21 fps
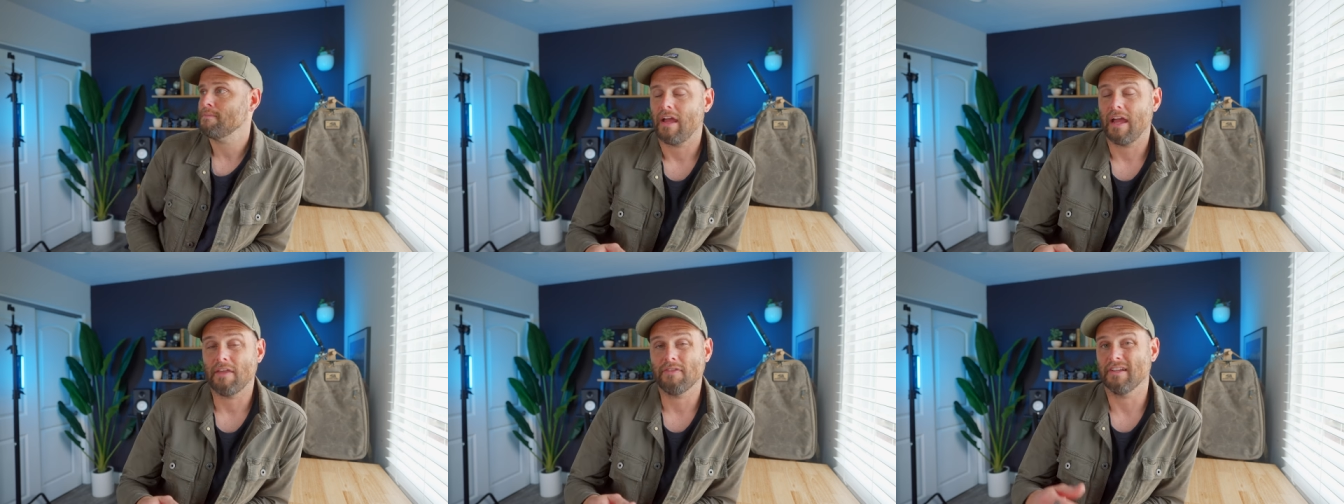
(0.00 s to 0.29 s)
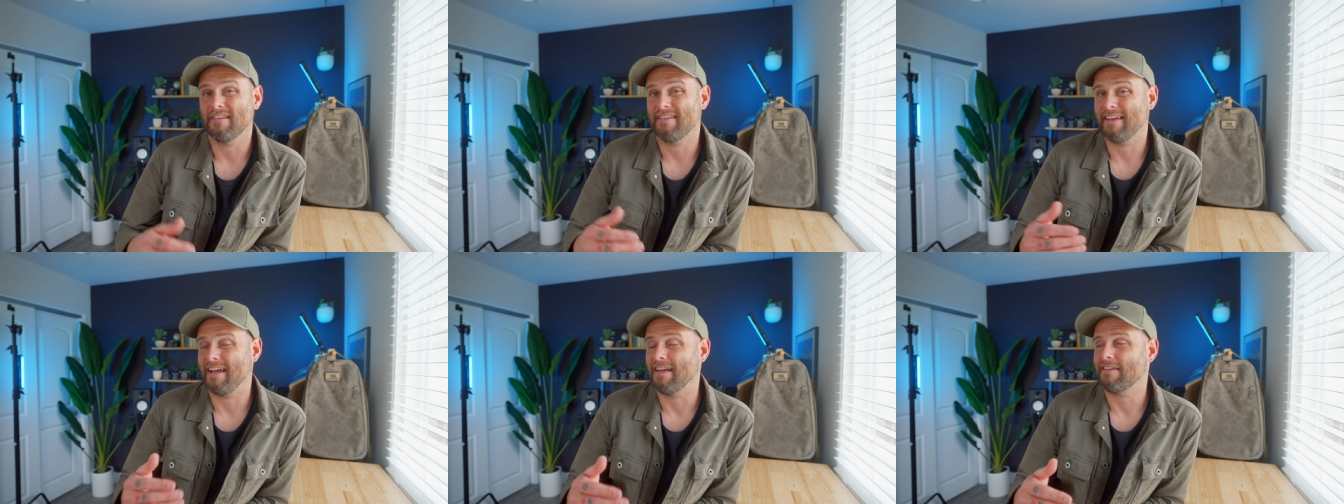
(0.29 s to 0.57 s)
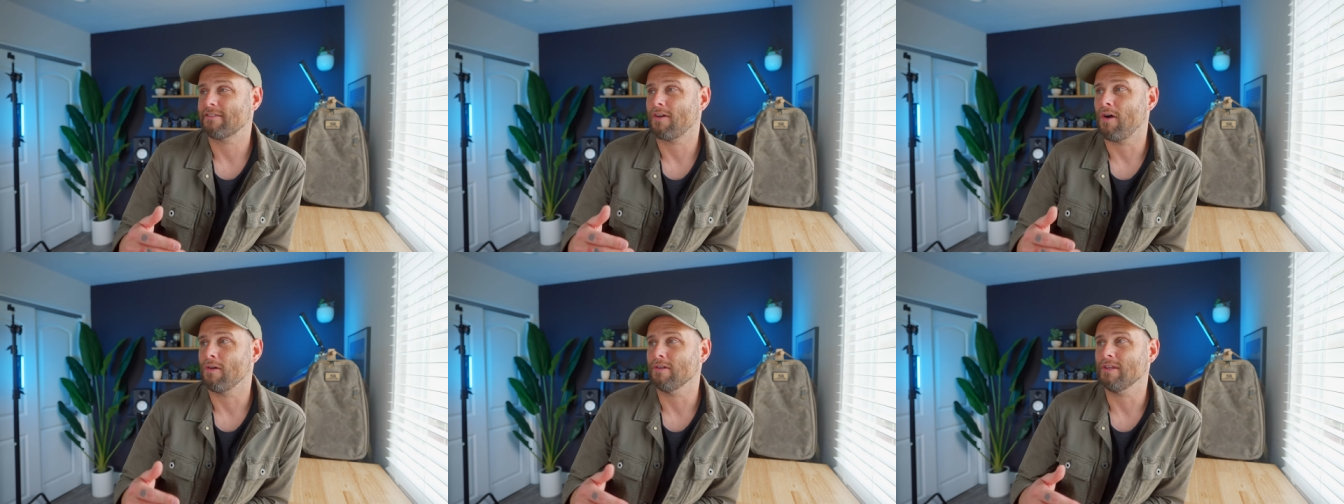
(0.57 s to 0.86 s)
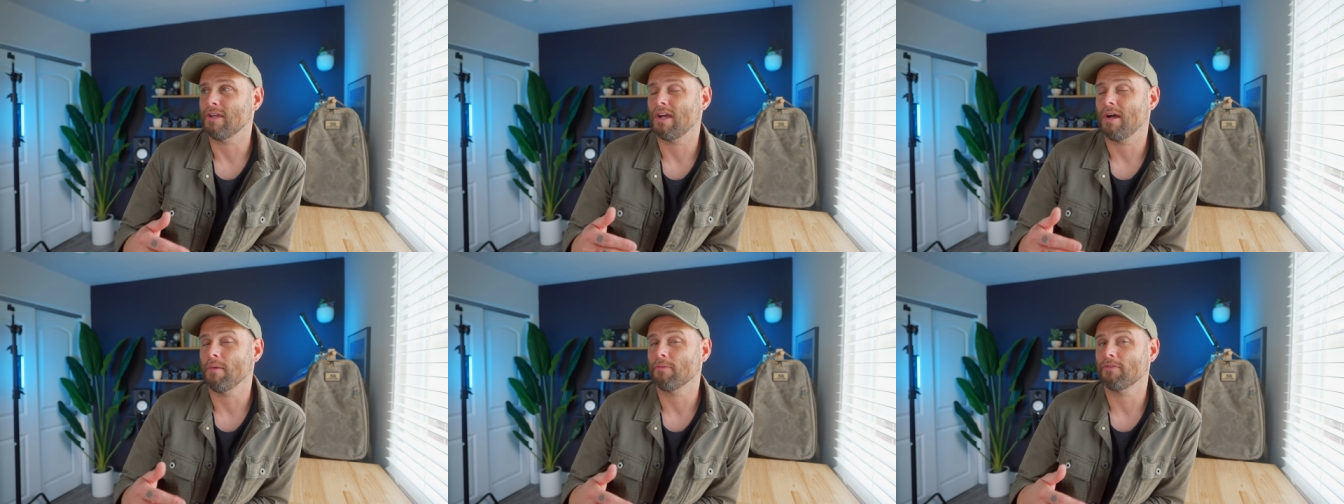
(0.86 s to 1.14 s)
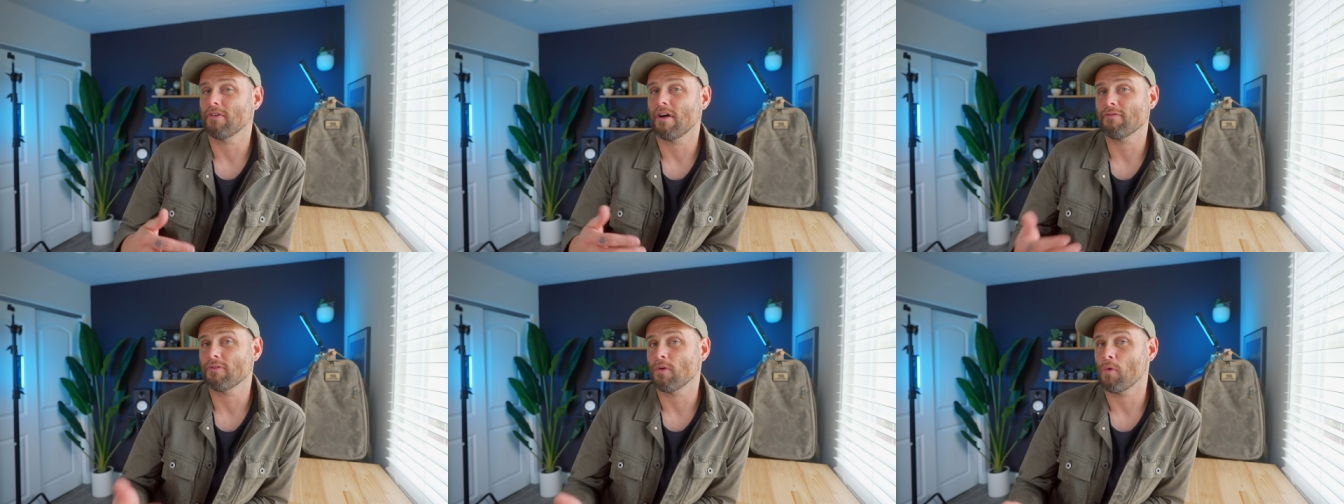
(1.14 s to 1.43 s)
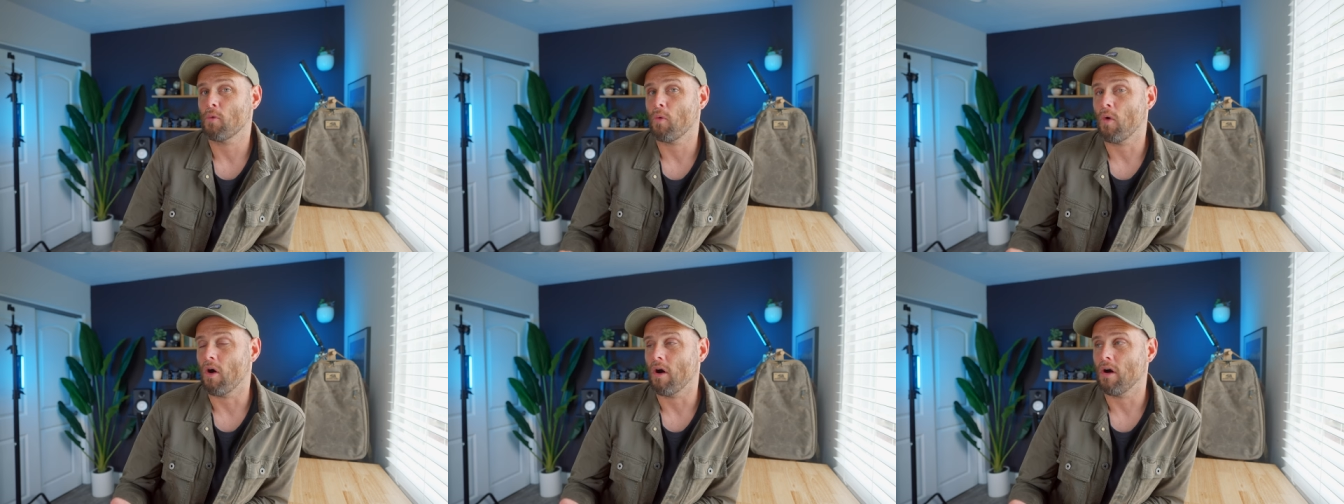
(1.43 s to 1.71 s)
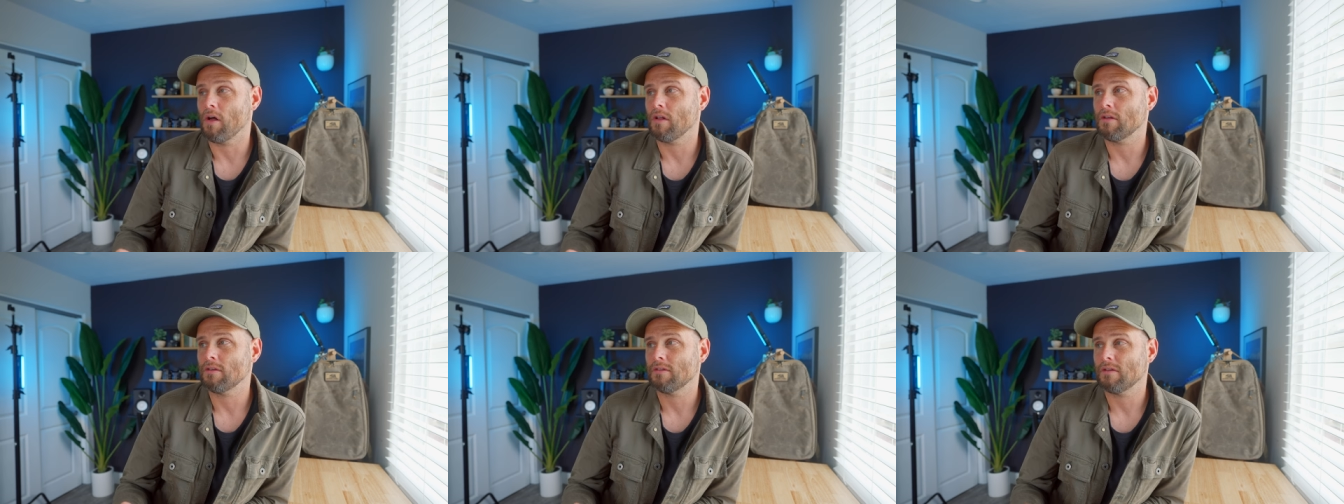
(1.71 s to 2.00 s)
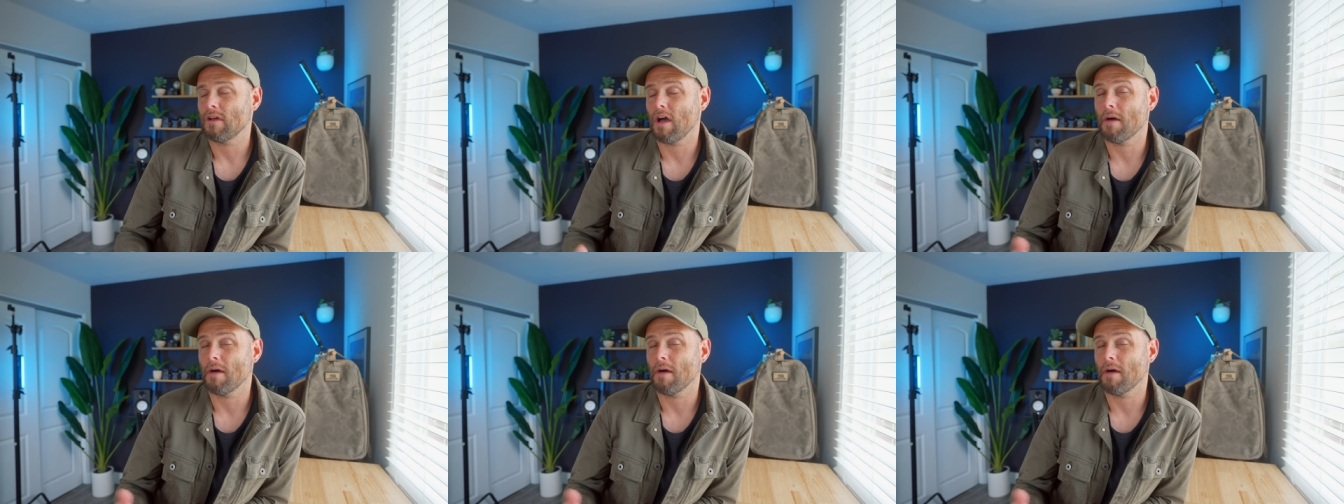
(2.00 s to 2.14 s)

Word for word: And the desk only comes off the wall